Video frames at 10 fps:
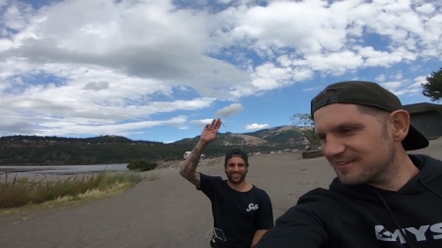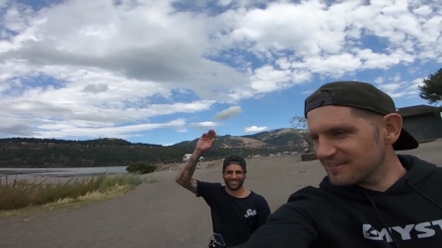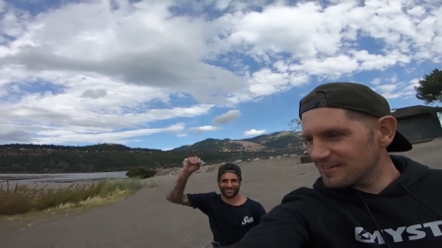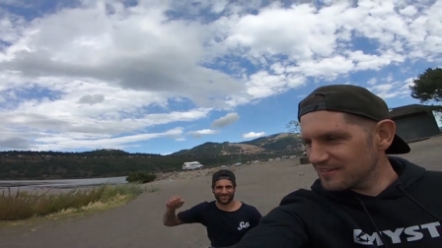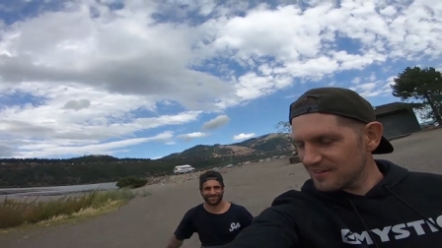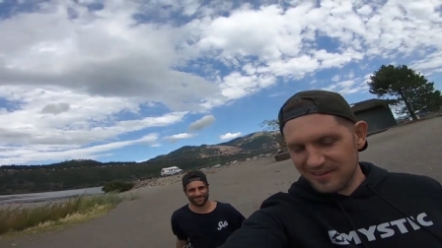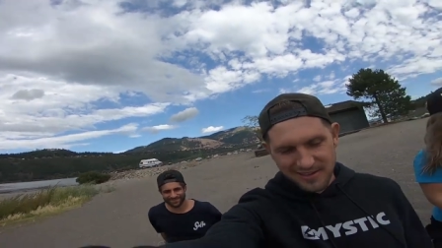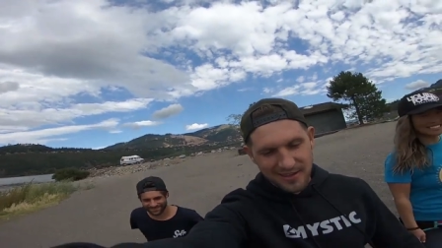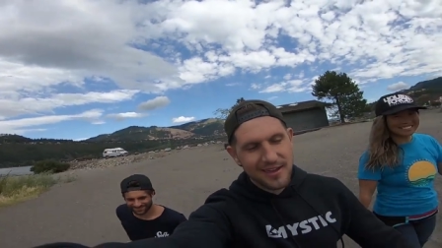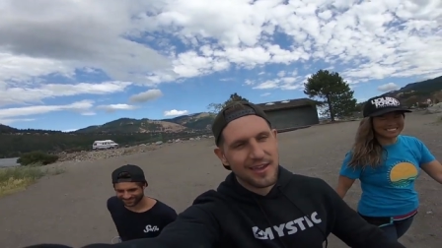fellas?
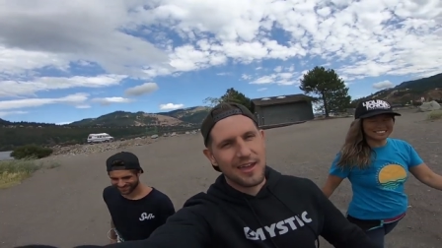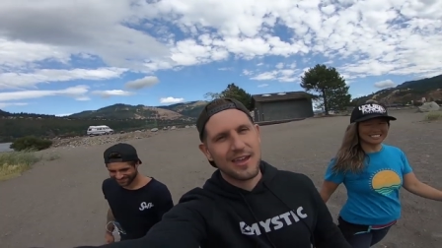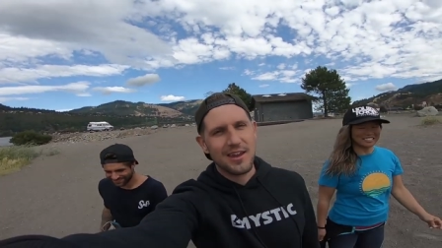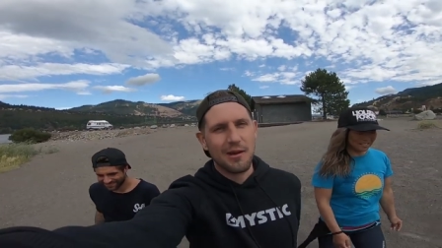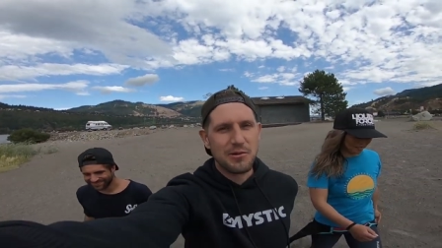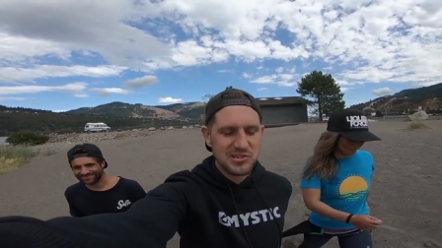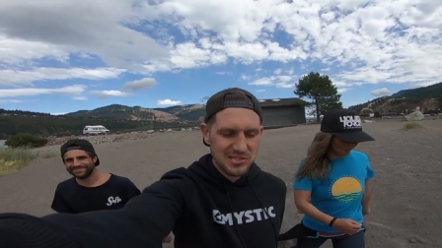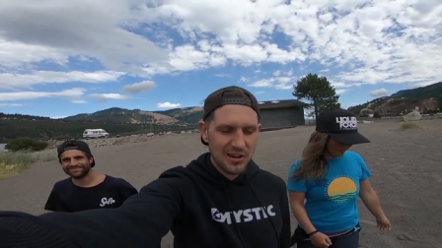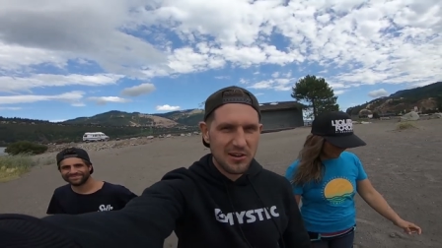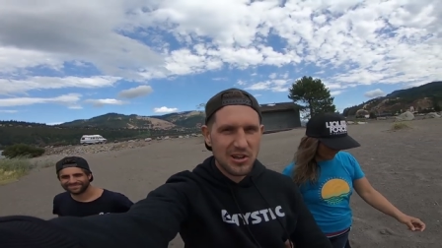And we're
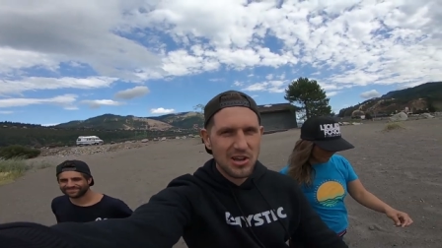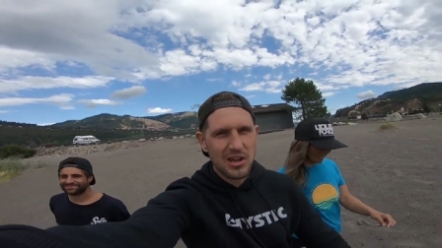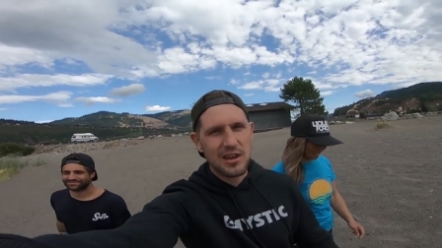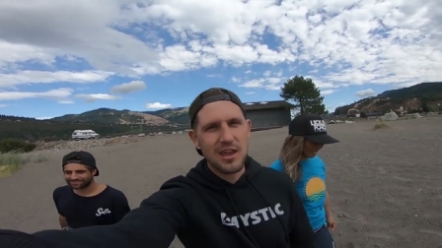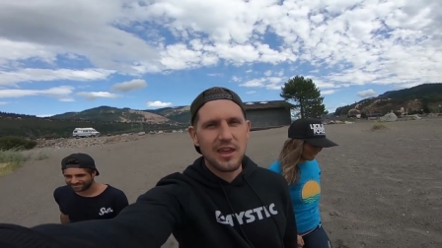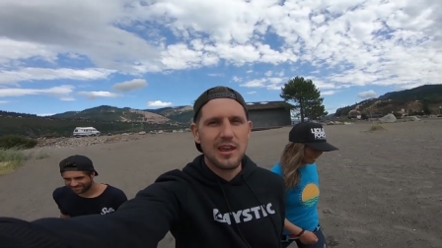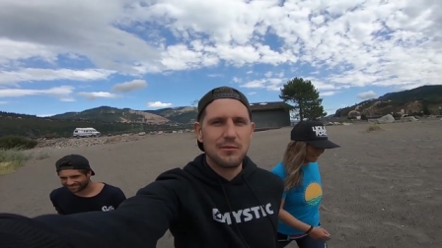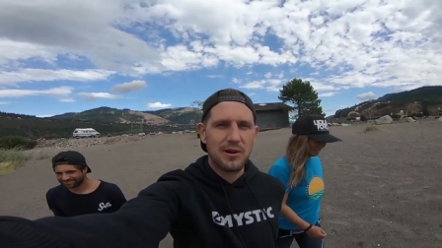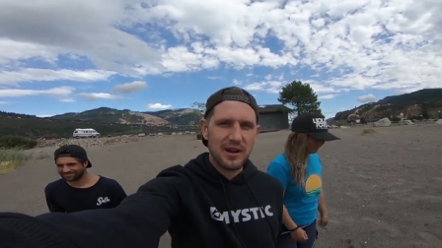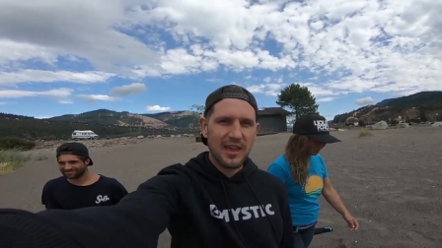just here in Hood
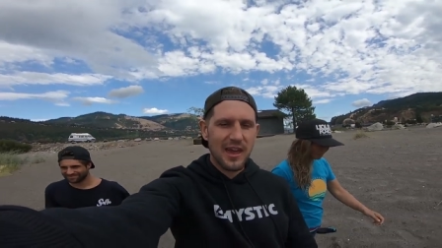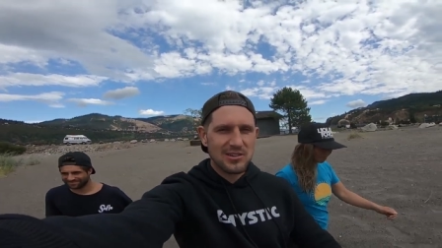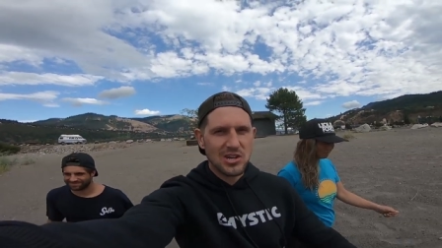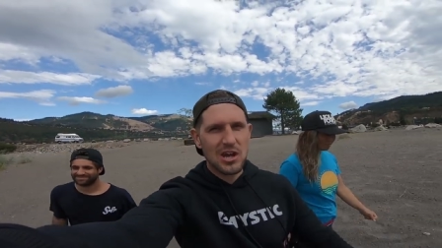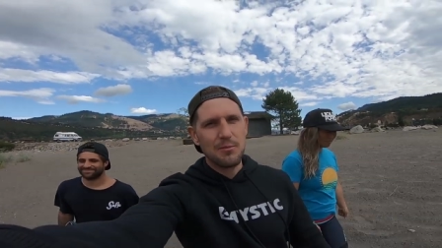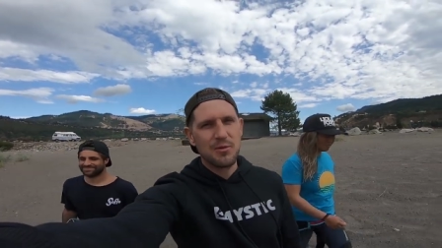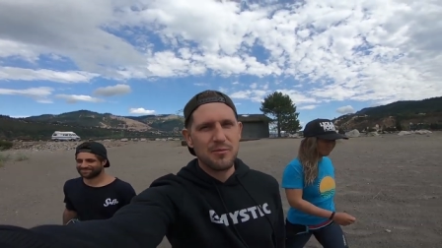and we're gonna catch up